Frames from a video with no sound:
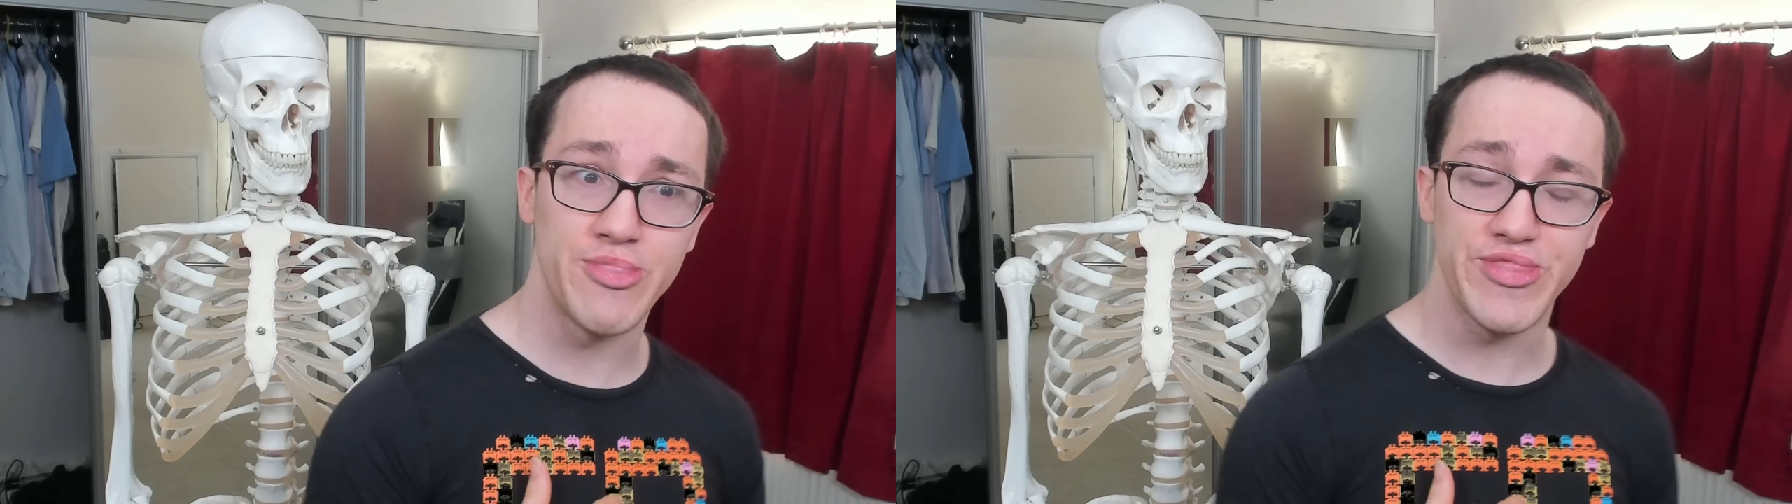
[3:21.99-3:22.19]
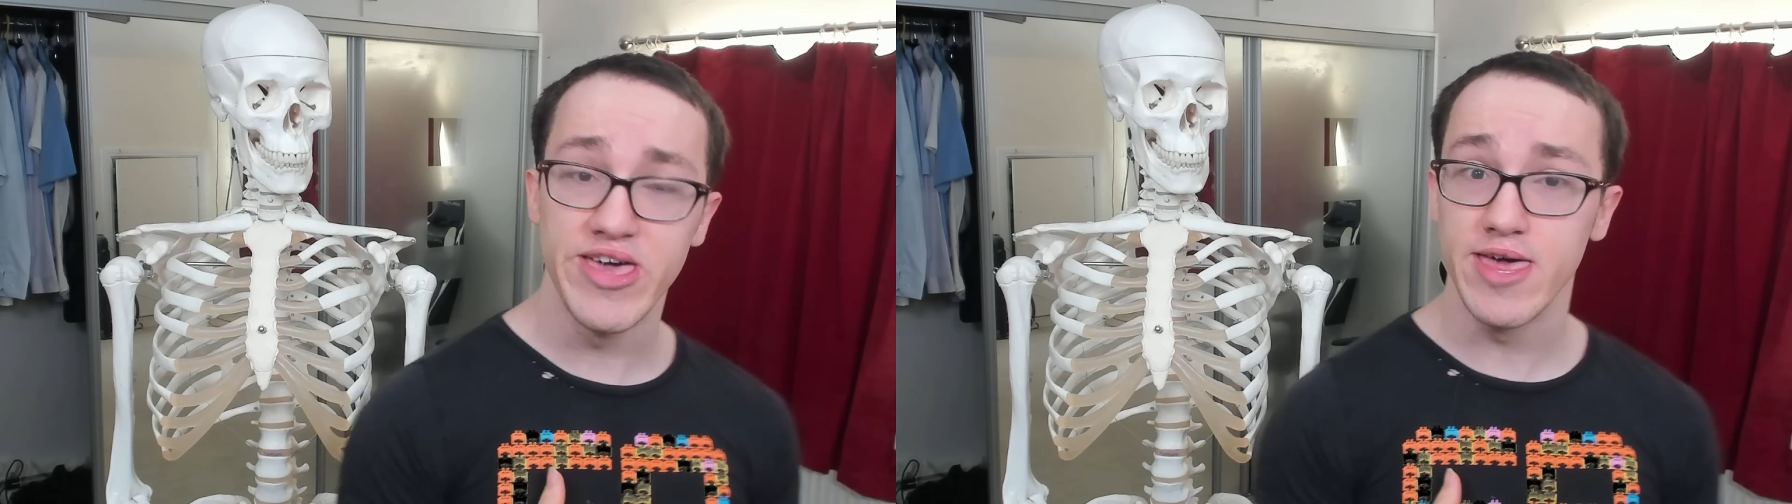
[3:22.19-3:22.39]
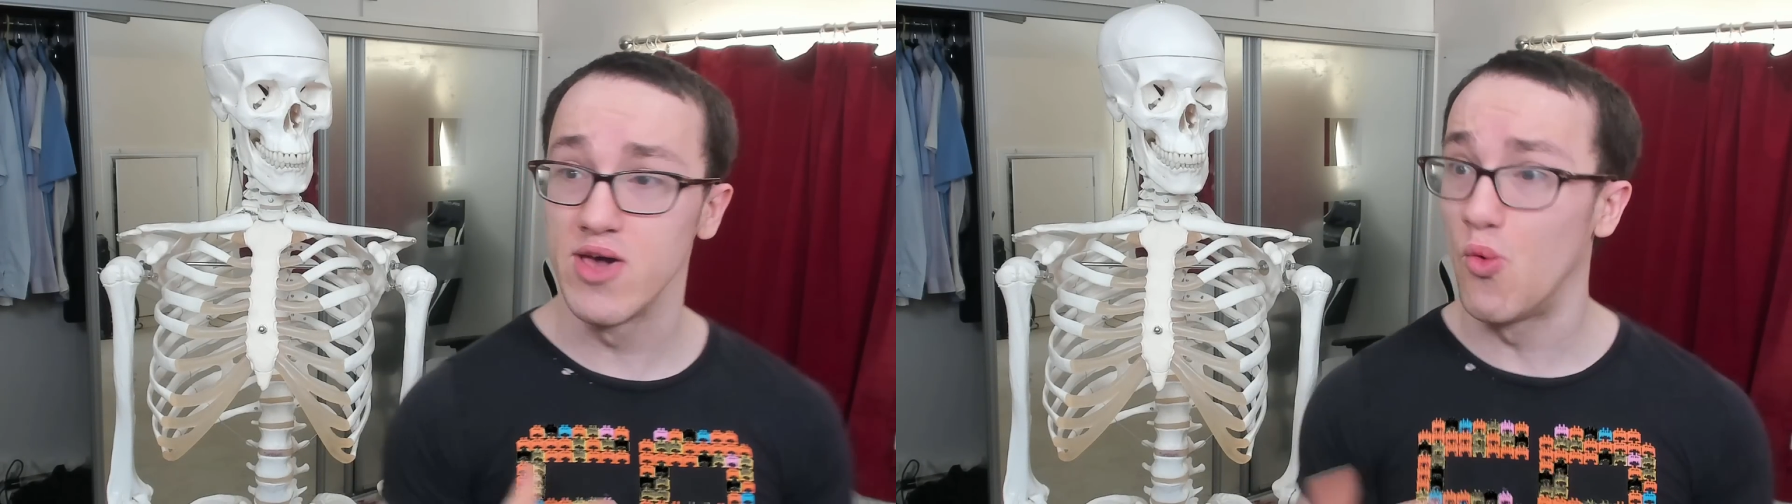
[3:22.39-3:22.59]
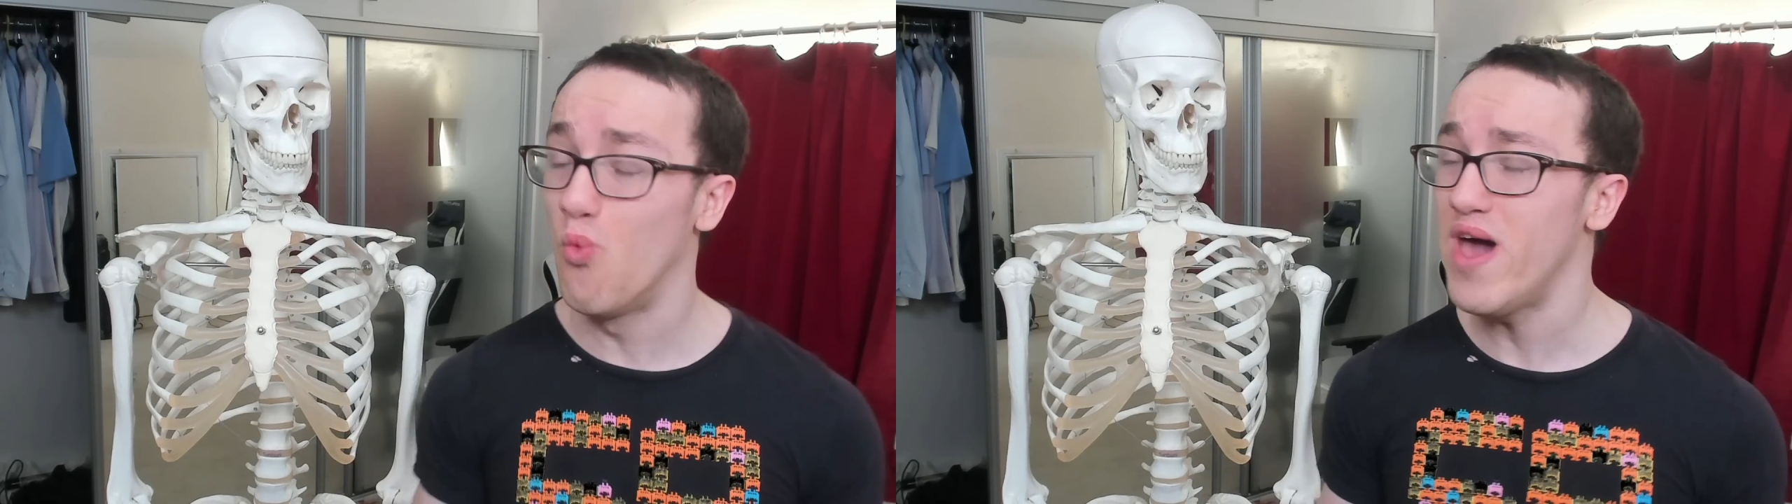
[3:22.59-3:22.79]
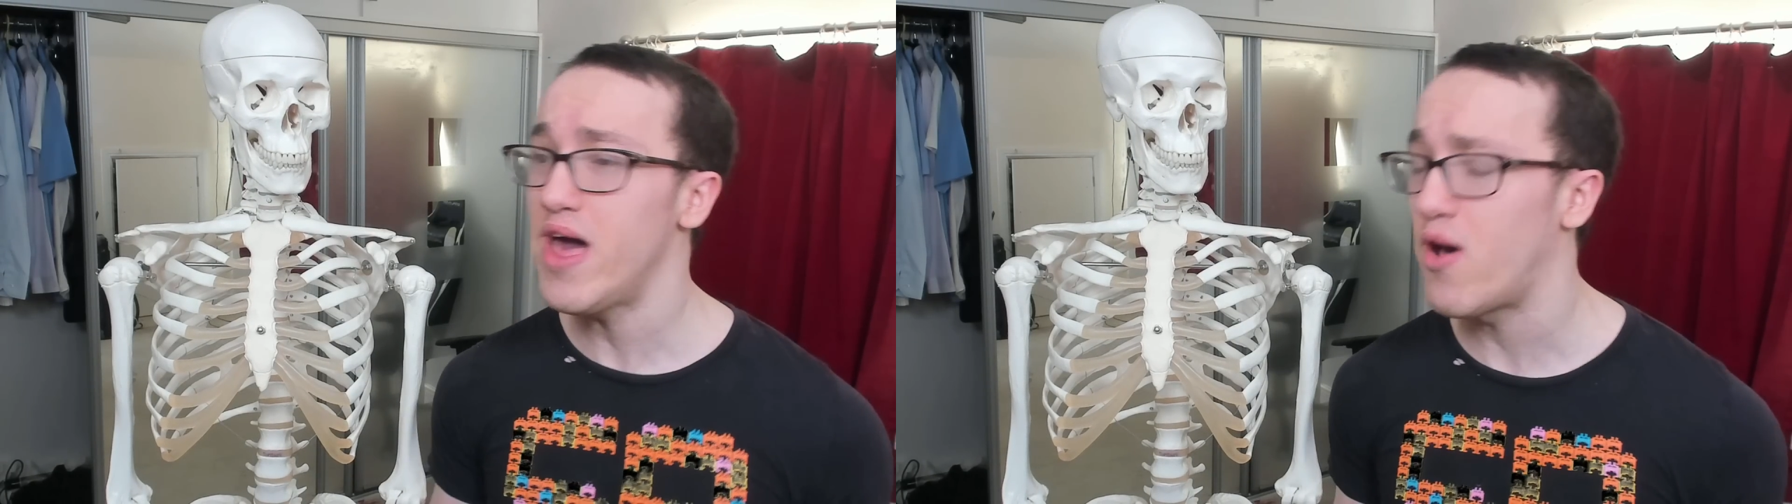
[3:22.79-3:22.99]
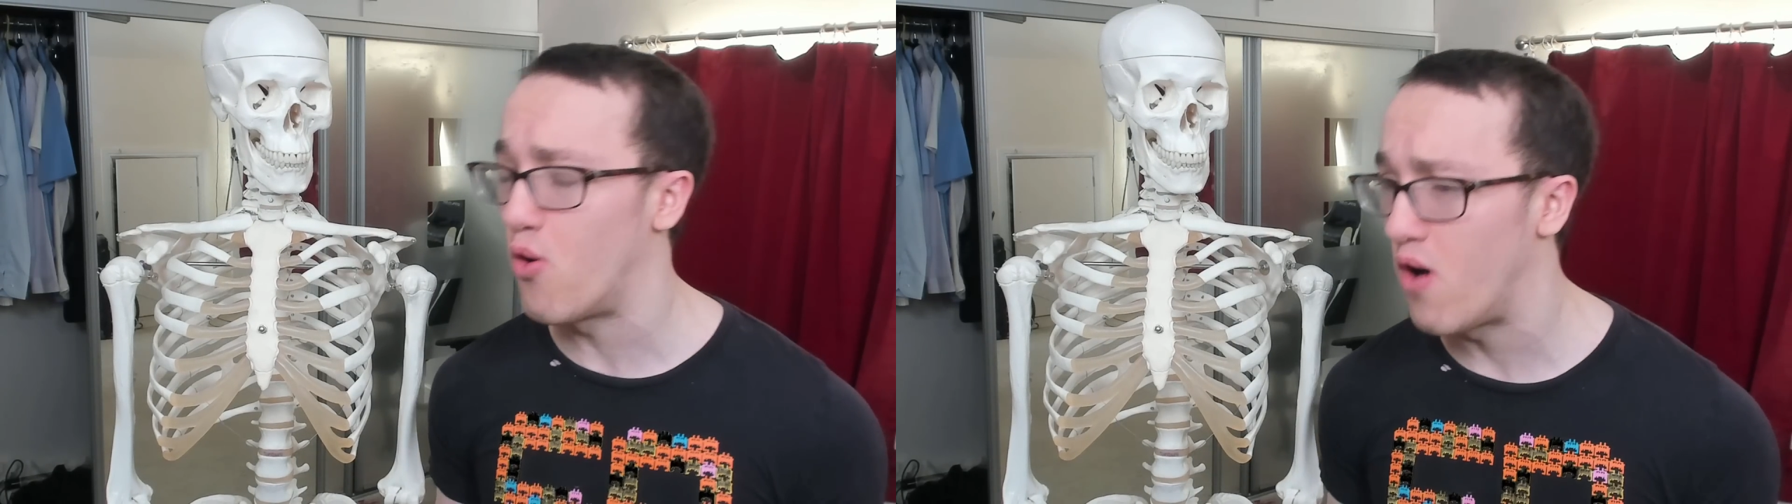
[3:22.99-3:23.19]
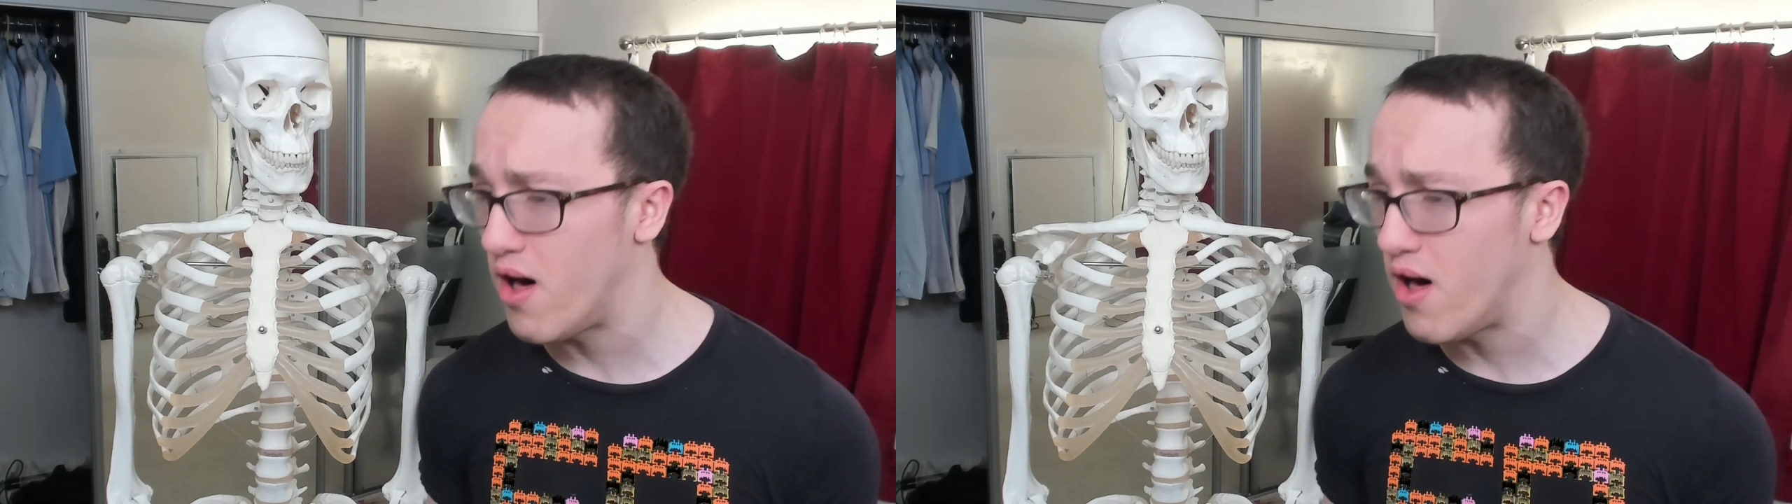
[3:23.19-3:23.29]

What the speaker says: I'm thinking, wow,